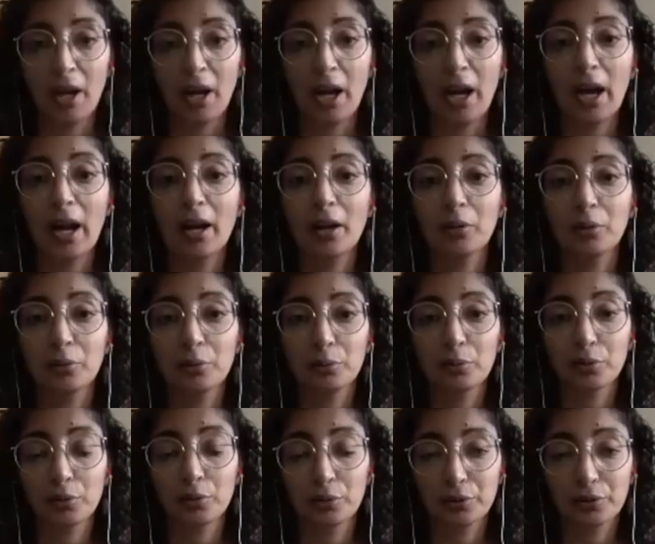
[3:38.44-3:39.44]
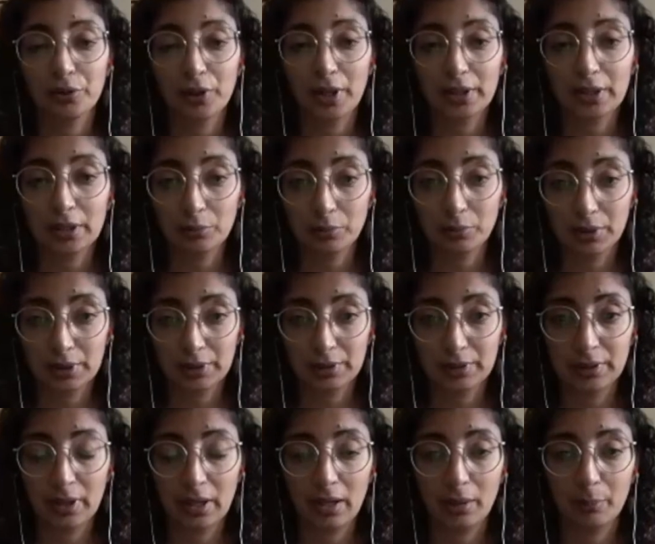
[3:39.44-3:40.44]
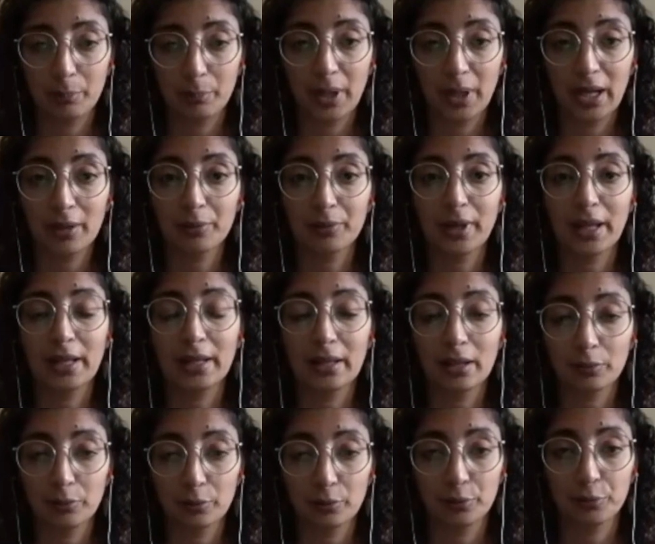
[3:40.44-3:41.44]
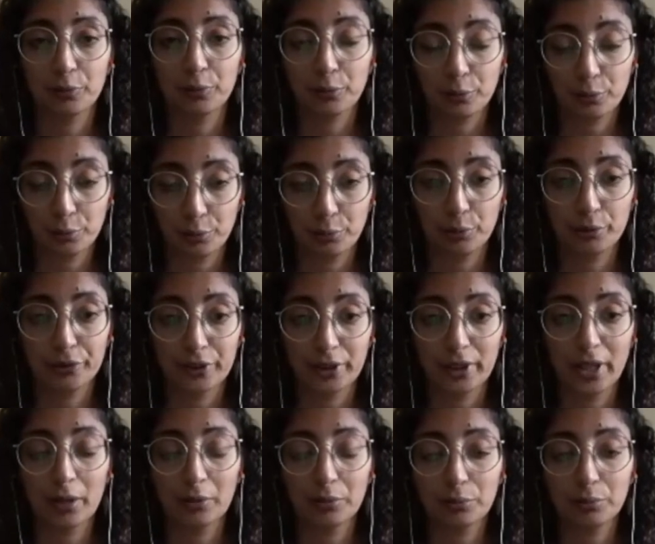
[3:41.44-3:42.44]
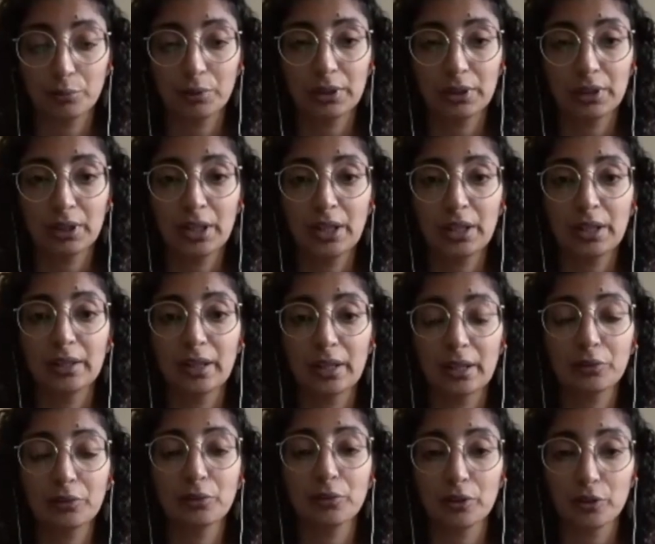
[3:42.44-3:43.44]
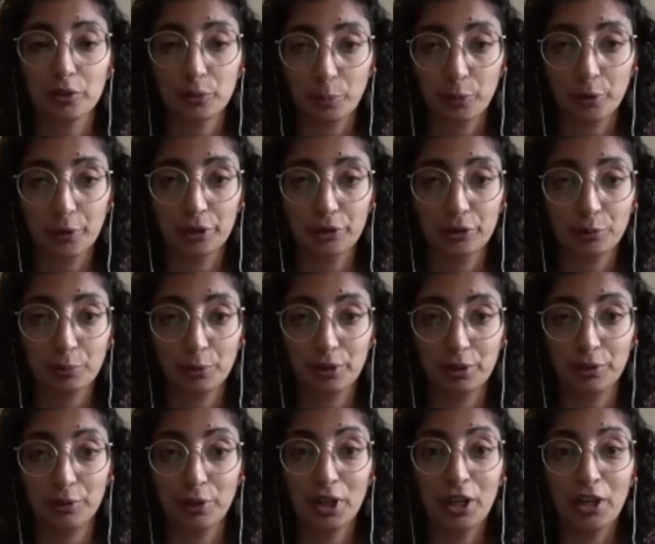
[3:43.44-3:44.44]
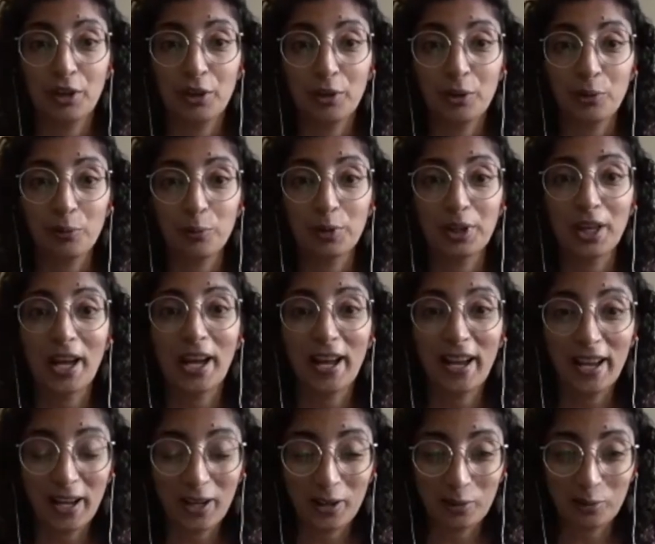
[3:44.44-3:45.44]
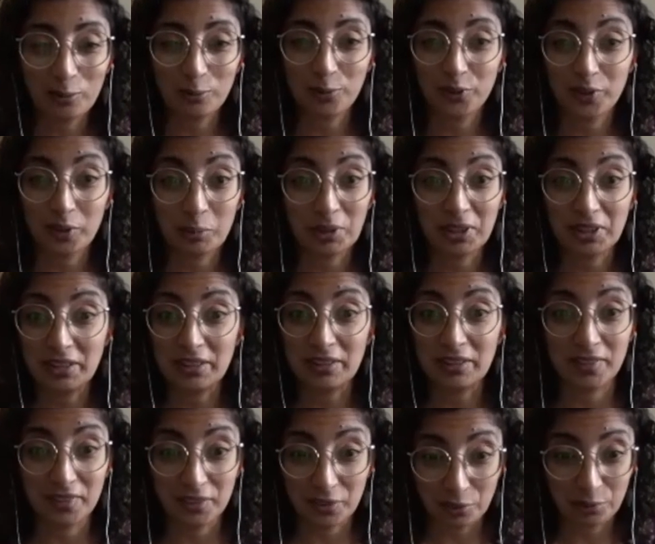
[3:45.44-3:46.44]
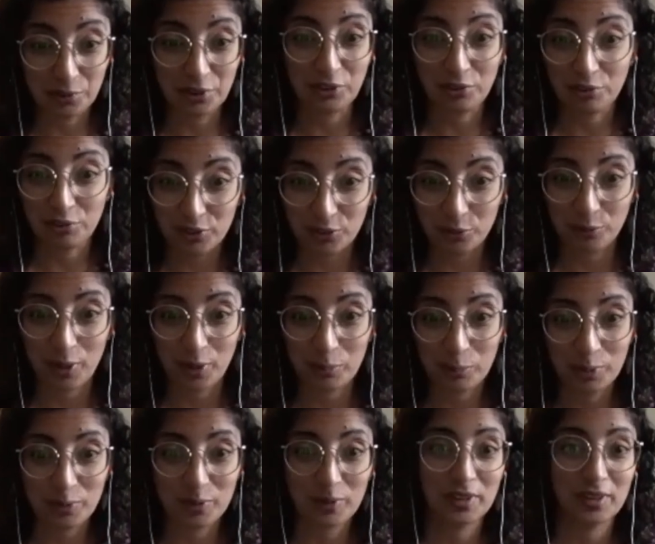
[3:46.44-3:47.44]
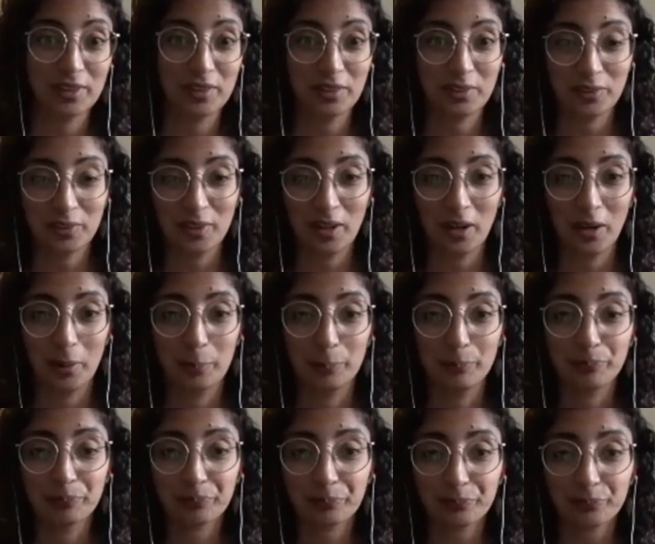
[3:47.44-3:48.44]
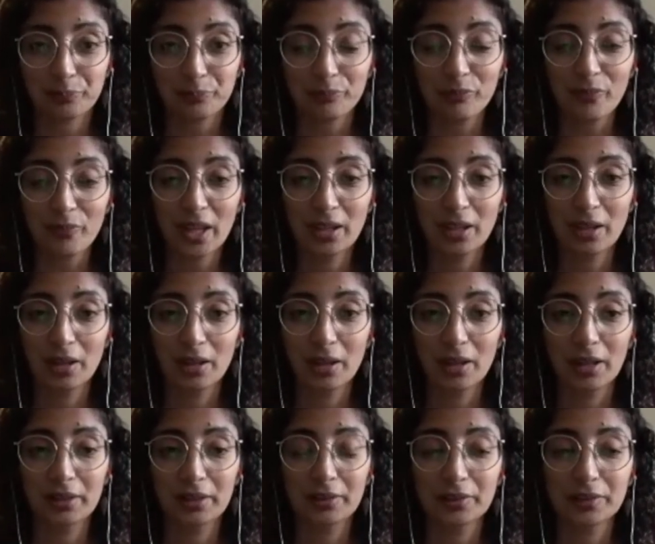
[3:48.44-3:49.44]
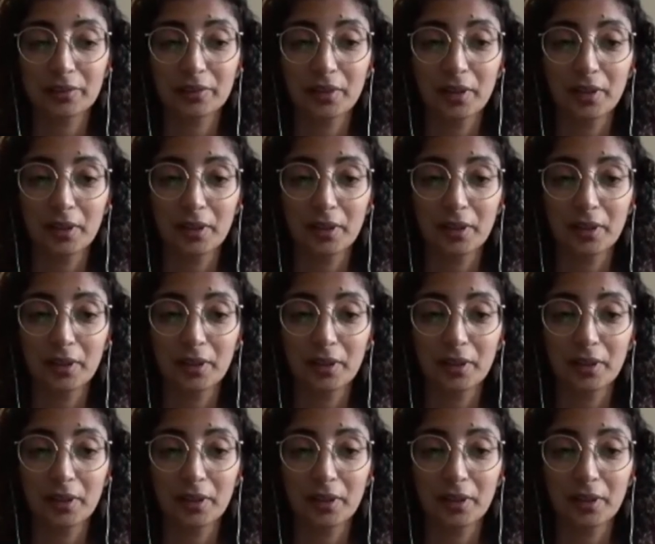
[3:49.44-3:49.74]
how could anyone have that level of cruelty? How do we get to this point where we have seemingly 0 degrees of empathy? Simon, I'm